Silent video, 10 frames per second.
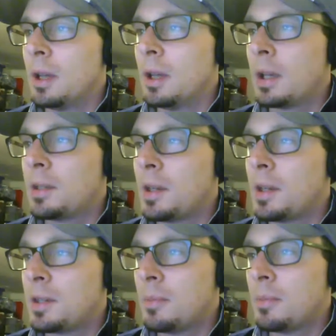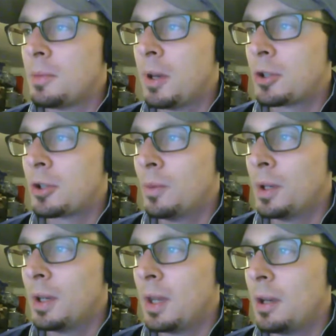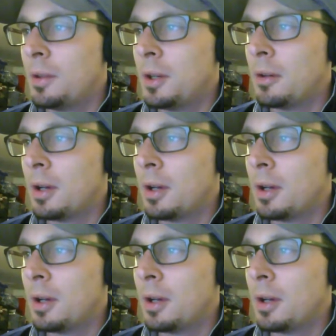Like, let's say something special went down there,